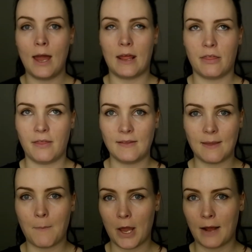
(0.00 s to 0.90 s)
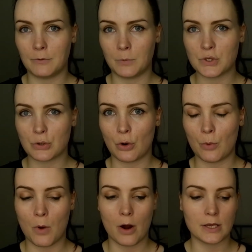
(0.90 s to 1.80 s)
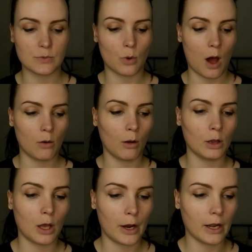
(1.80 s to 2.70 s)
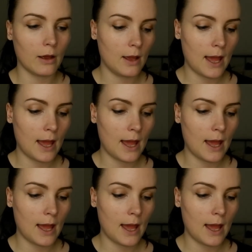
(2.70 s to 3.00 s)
and I think they might have them at Mart as well online.